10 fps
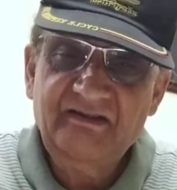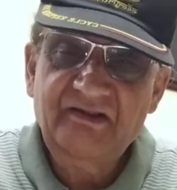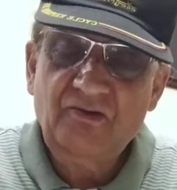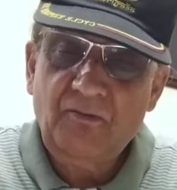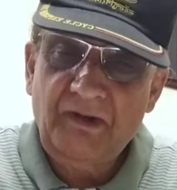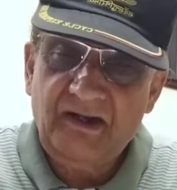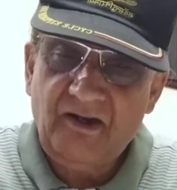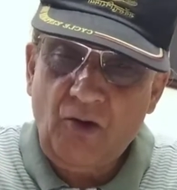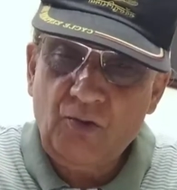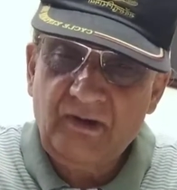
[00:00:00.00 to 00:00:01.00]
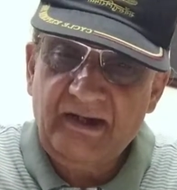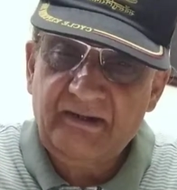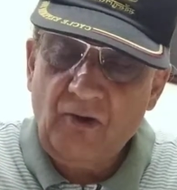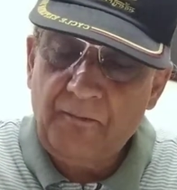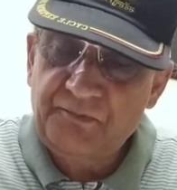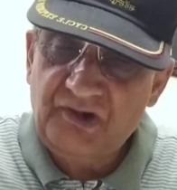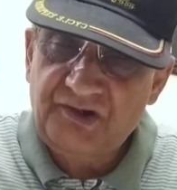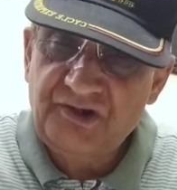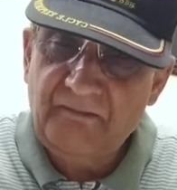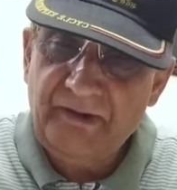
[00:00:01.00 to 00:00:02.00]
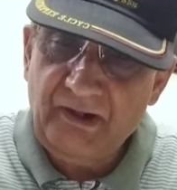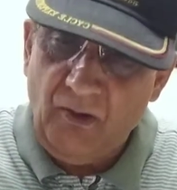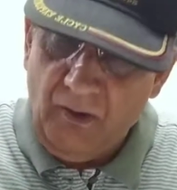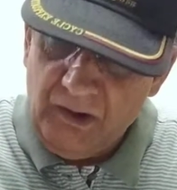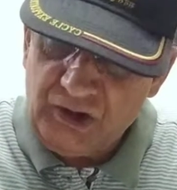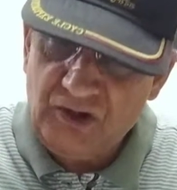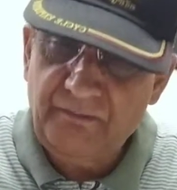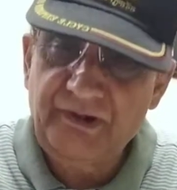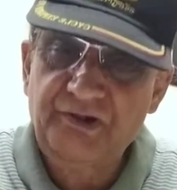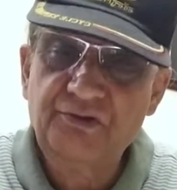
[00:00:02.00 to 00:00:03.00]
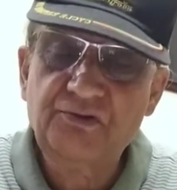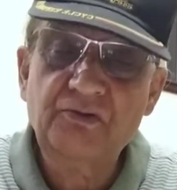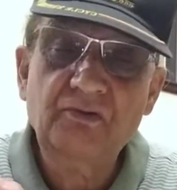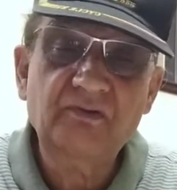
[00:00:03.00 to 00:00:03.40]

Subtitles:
bladder outlet obstruction may also be due to